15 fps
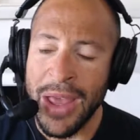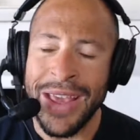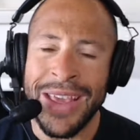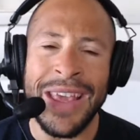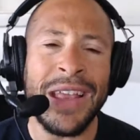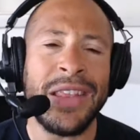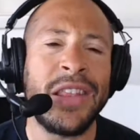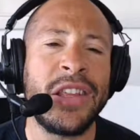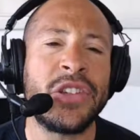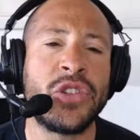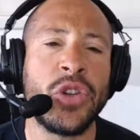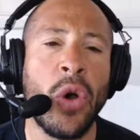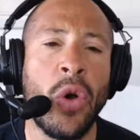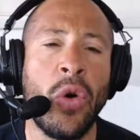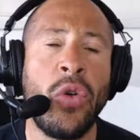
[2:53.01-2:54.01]
Yet this
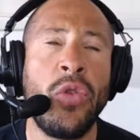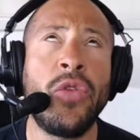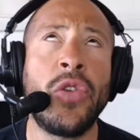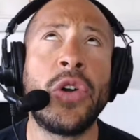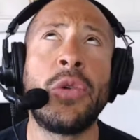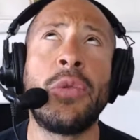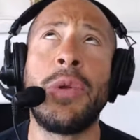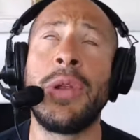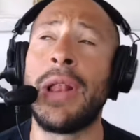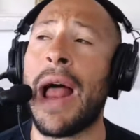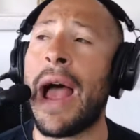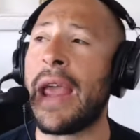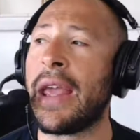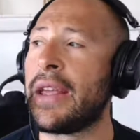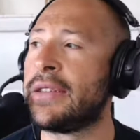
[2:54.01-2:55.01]

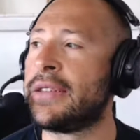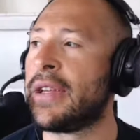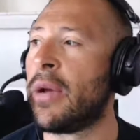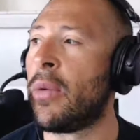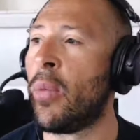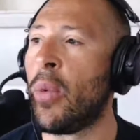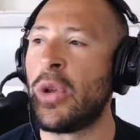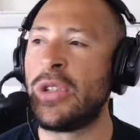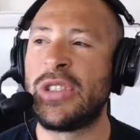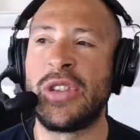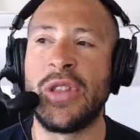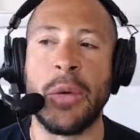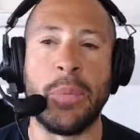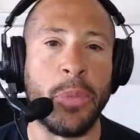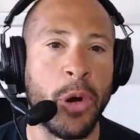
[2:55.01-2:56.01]
over-reliance on what's
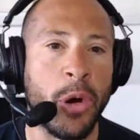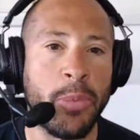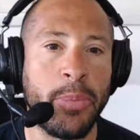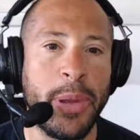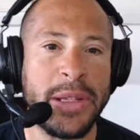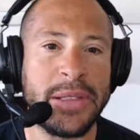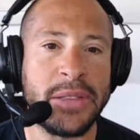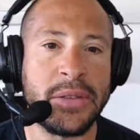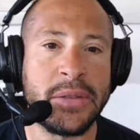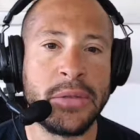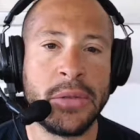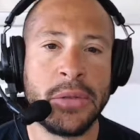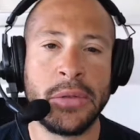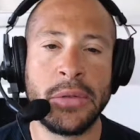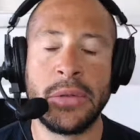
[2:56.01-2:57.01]
the purpose
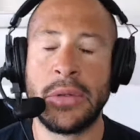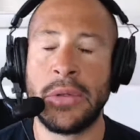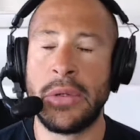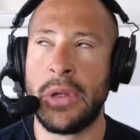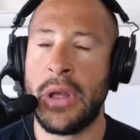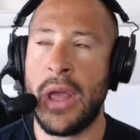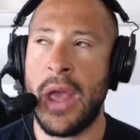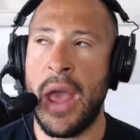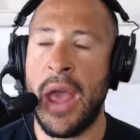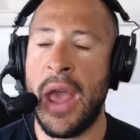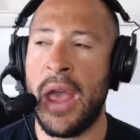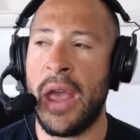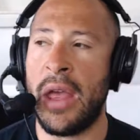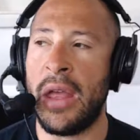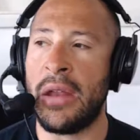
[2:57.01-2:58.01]

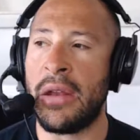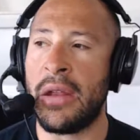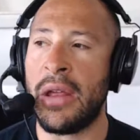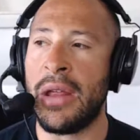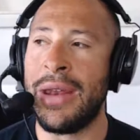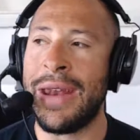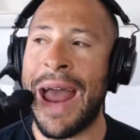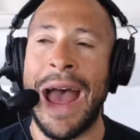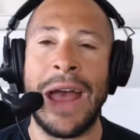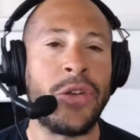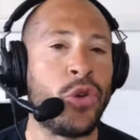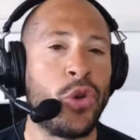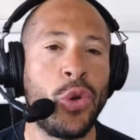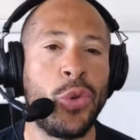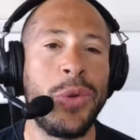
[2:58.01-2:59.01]
and
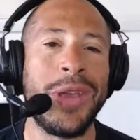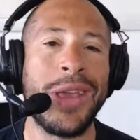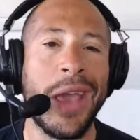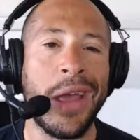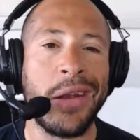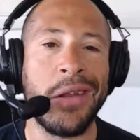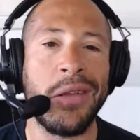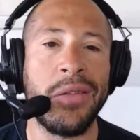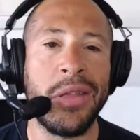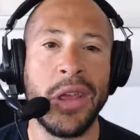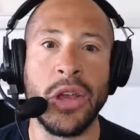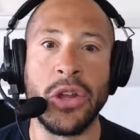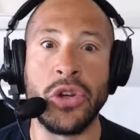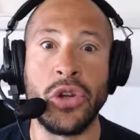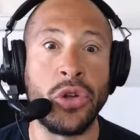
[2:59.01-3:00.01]
not doing anything
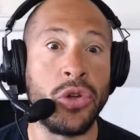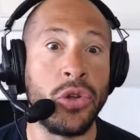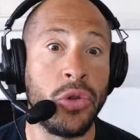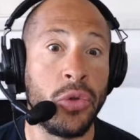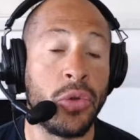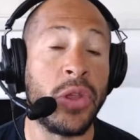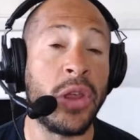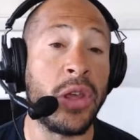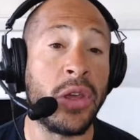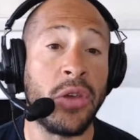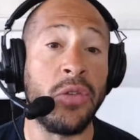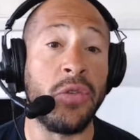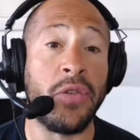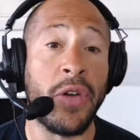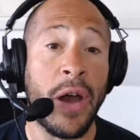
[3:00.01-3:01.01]
until you think
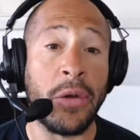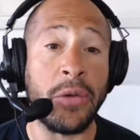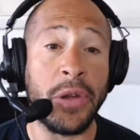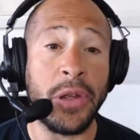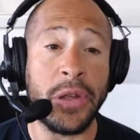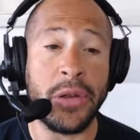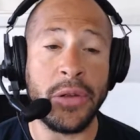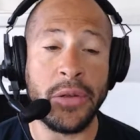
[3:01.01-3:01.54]
you found it